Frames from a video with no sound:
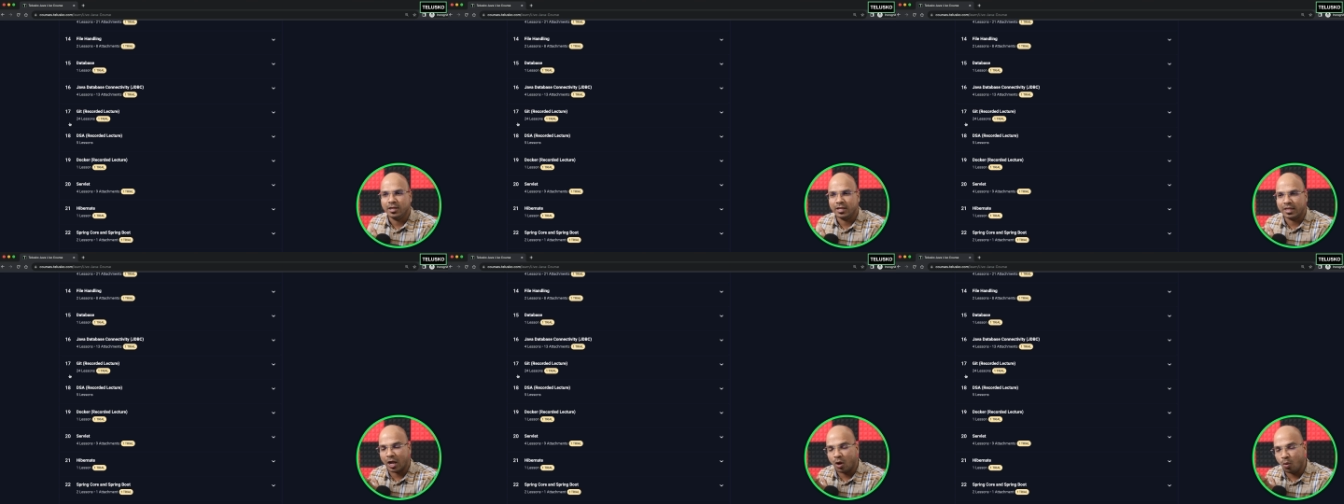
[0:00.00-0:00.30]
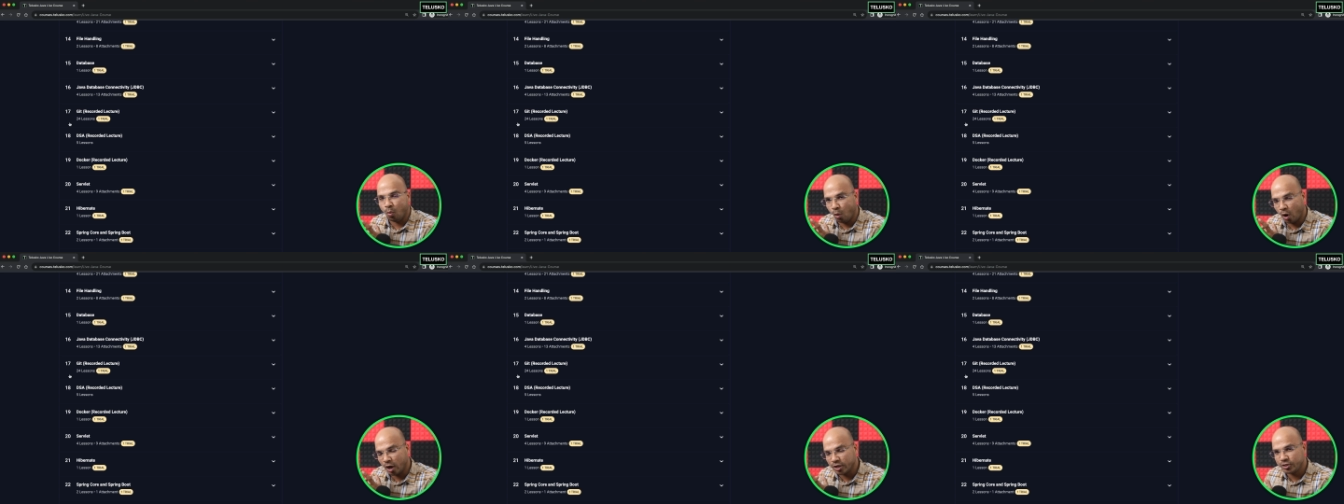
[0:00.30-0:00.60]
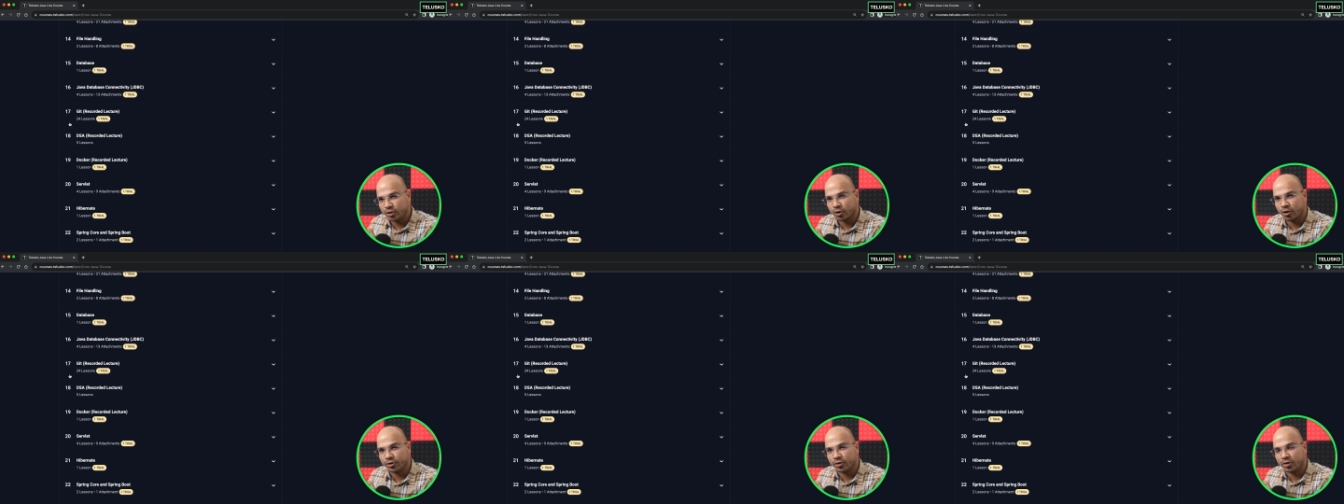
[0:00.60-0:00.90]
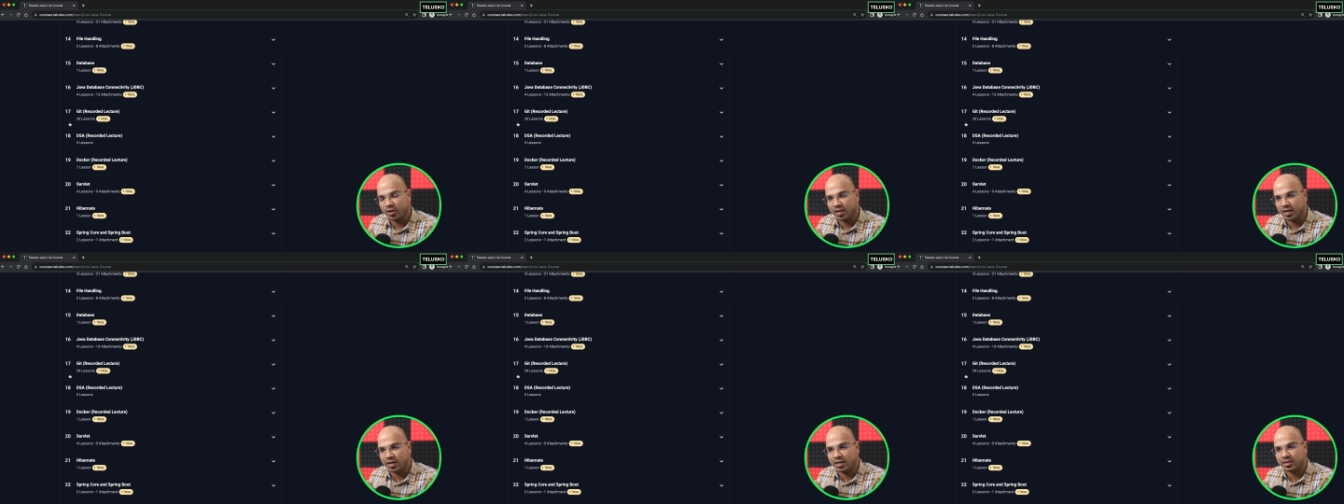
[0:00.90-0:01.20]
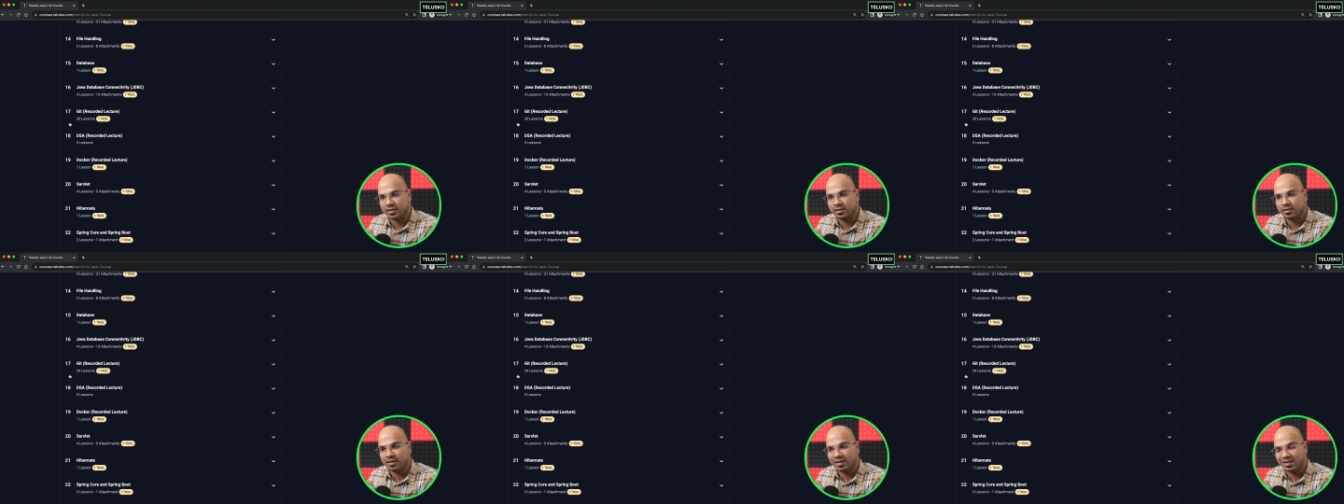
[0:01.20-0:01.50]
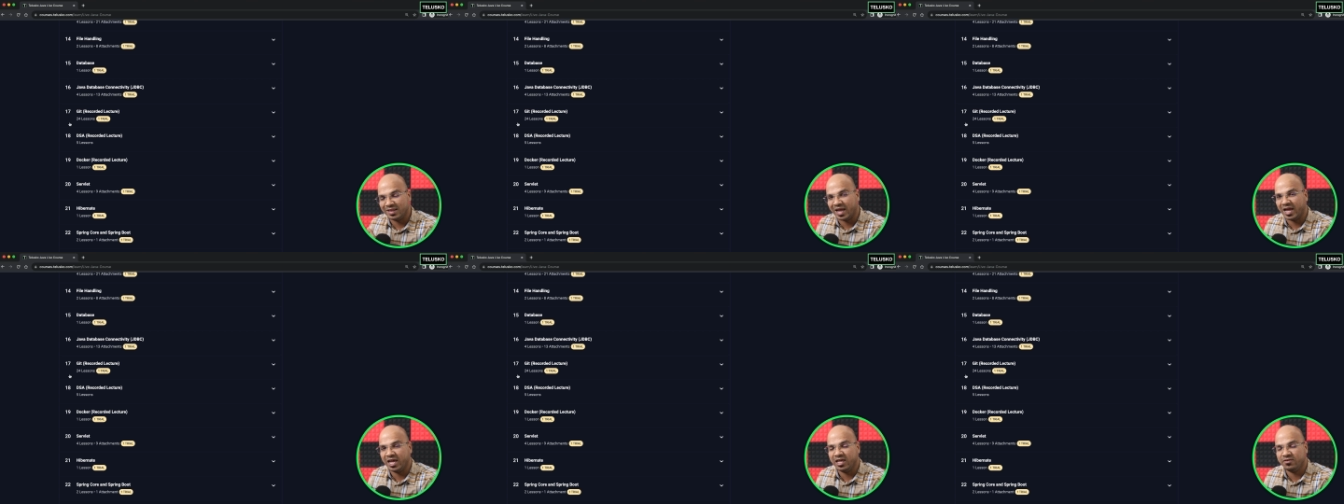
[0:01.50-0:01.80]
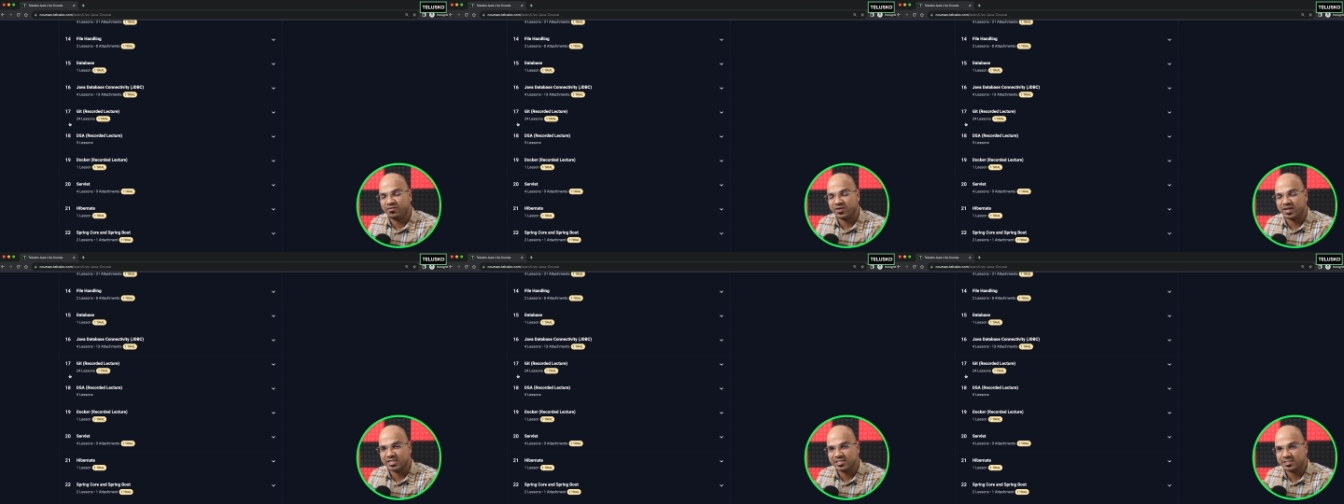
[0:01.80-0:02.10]
Now what you're going to learn
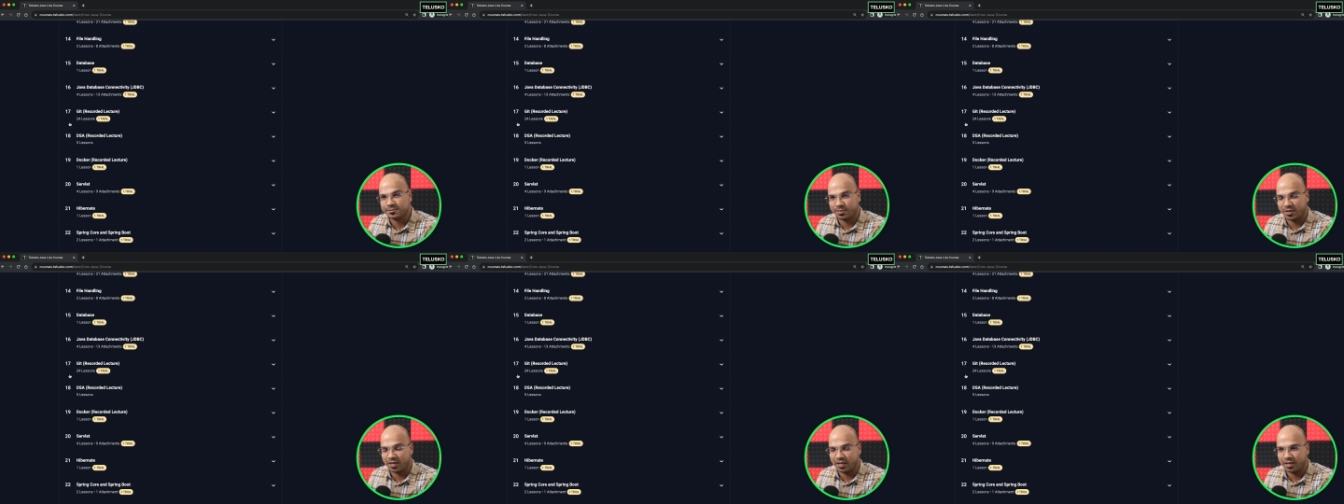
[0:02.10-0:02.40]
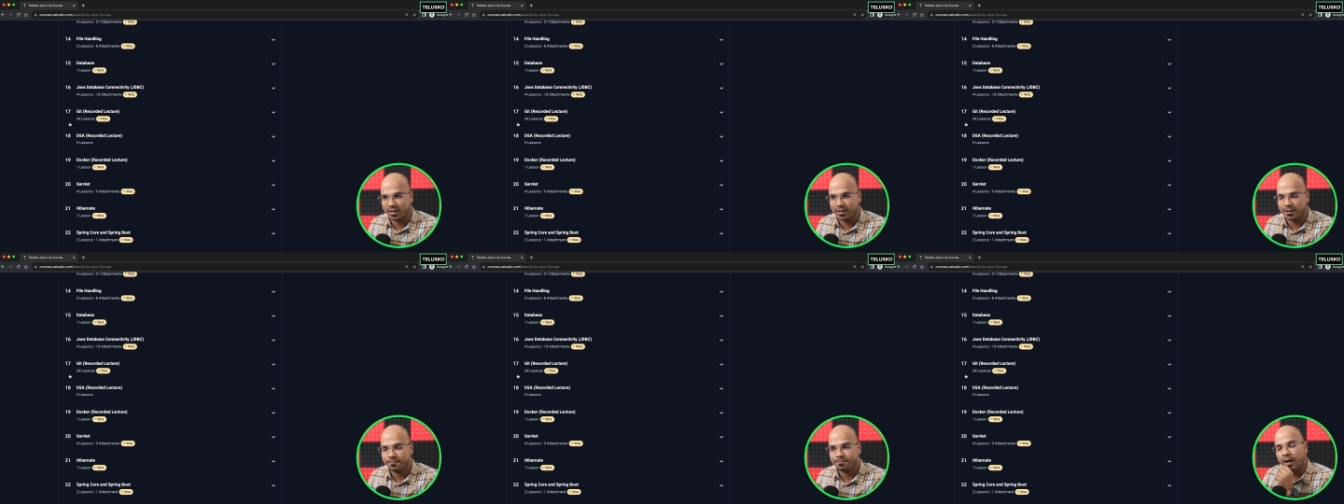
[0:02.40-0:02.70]
live is Spring.